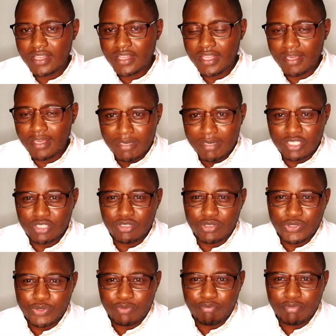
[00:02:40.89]
there must
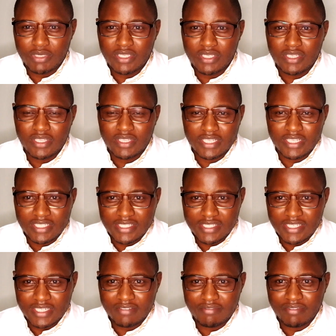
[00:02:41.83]
also be the
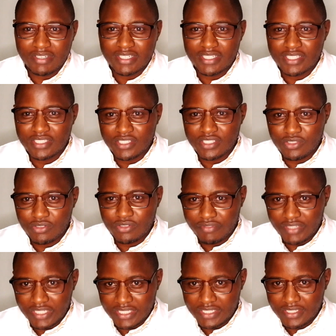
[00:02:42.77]
disadvantages
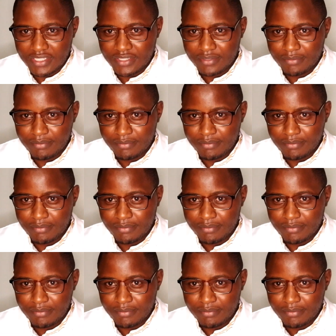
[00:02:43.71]
of it.